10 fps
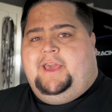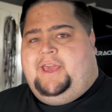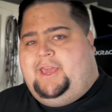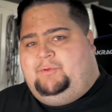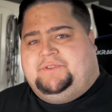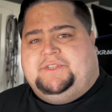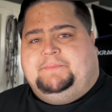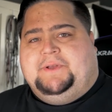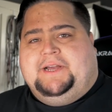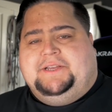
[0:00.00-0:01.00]
Hey, what's
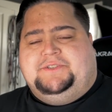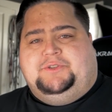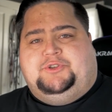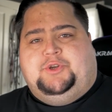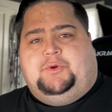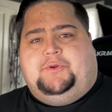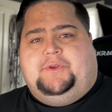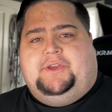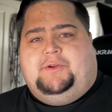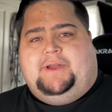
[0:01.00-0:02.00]
up, guys? Joker
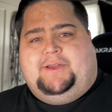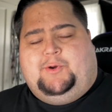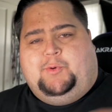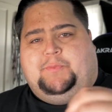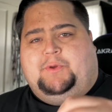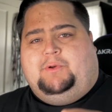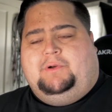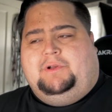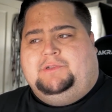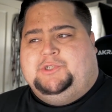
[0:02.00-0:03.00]
here. I hope you're
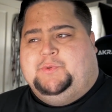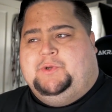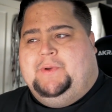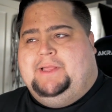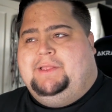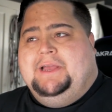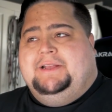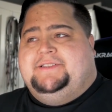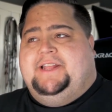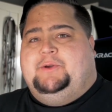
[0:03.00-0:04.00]
all doing well.
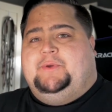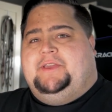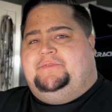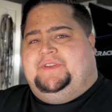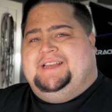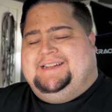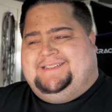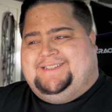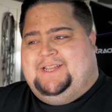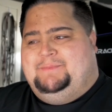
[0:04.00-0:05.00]
Today, we have
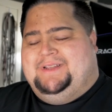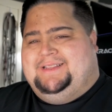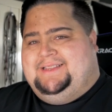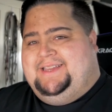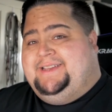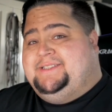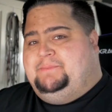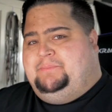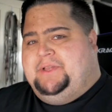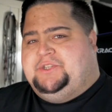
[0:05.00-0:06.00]
got some leaked
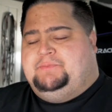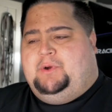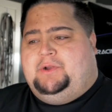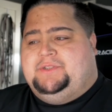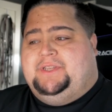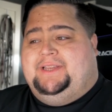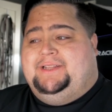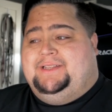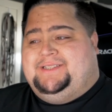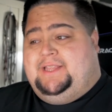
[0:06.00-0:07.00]
benchmarks
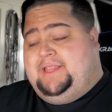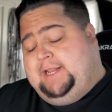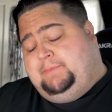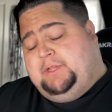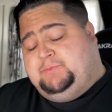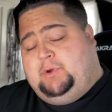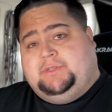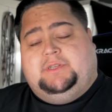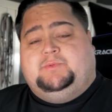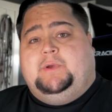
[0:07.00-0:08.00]
in synthetic
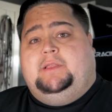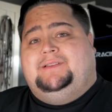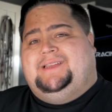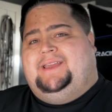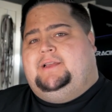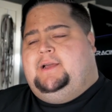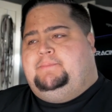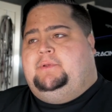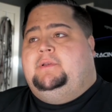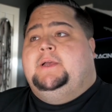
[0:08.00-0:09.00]
benchmarks, as well as a
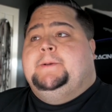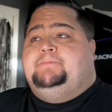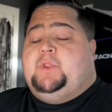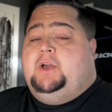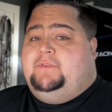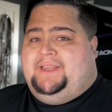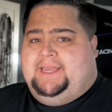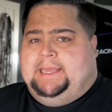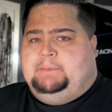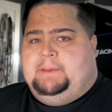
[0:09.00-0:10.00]
couple of
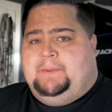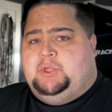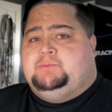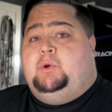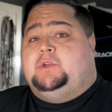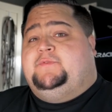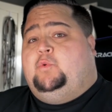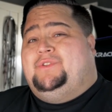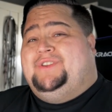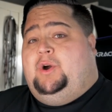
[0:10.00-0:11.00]
gaming benchmarks
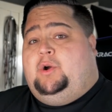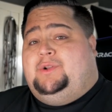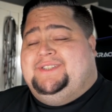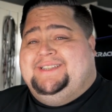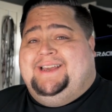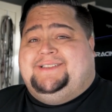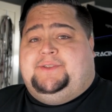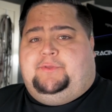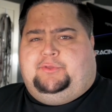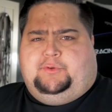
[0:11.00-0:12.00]
for the RTX
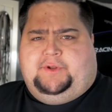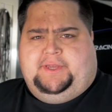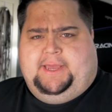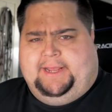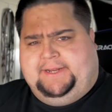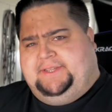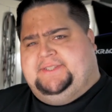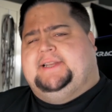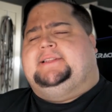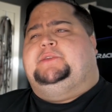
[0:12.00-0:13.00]
3080.
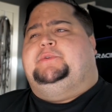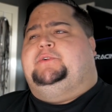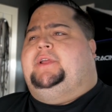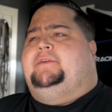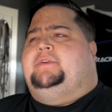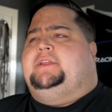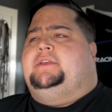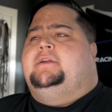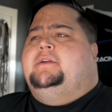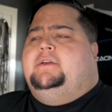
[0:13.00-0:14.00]
Sadly, we don't have
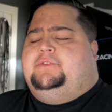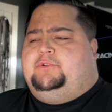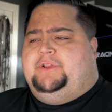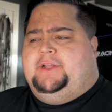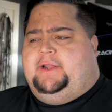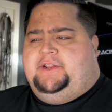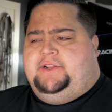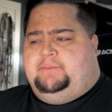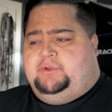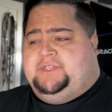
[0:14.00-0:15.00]
any 3090
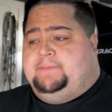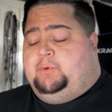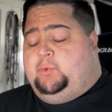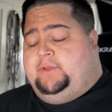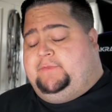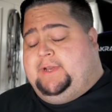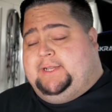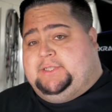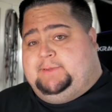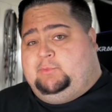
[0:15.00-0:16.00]
numbers yet, but we have
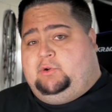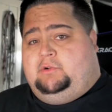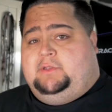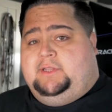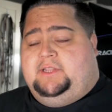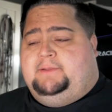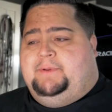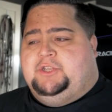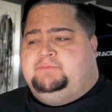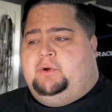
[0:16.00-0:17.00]
got some early leaked
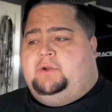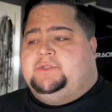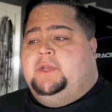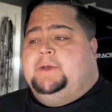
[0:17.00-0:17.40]
benchmarks